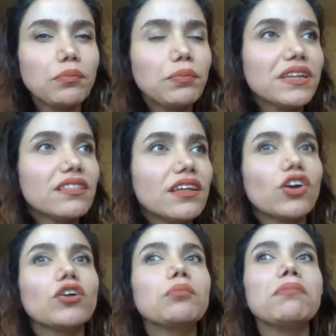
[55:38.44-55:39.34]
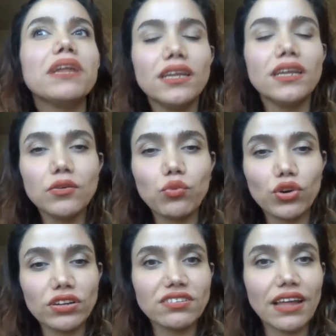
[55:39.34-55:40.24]
But there are many
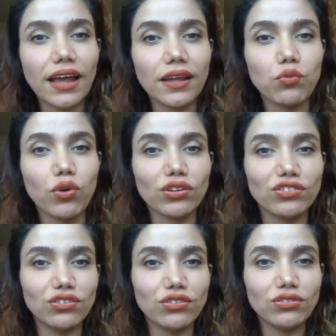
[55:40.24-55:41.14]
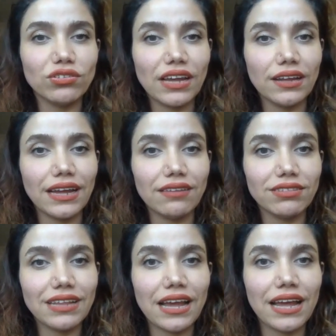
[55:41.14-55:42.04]
works that I want to do that I
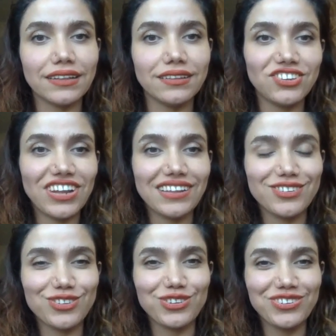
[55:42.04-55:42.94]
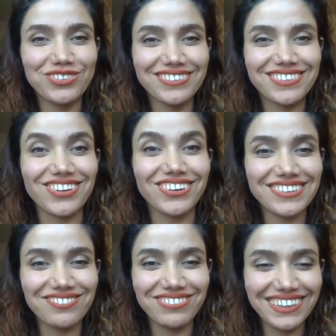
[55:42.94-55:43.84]
haven't had the chance to
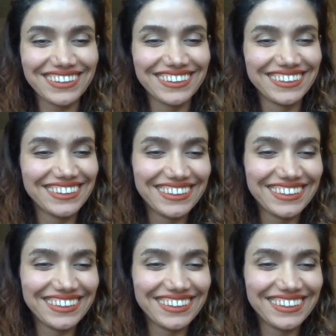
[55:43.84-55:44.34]
start even.